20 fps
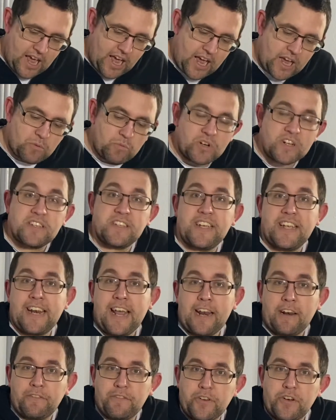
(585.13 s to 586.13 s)
I want to see an
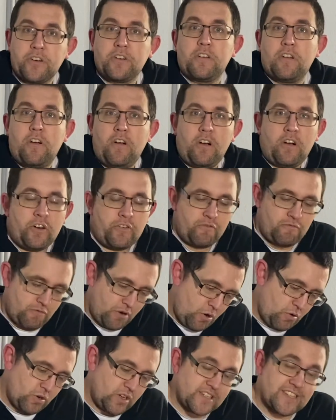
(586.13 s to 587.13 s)
elephant on
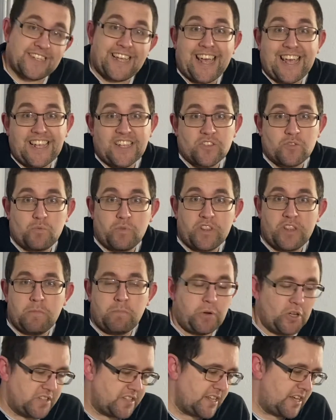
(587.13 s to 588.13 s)
roller skates with the
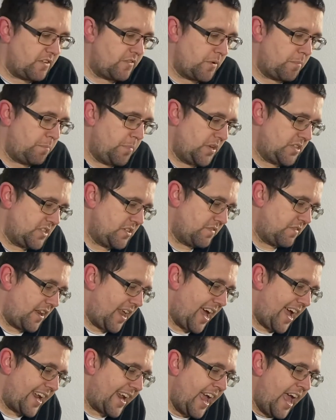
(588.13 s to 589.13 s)
body of a
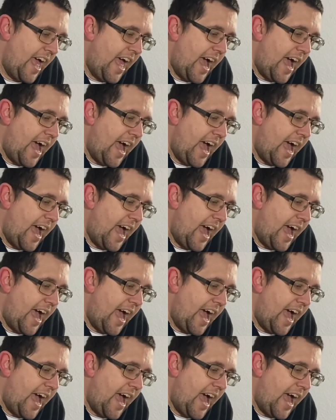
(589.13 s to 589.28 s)
butterfly.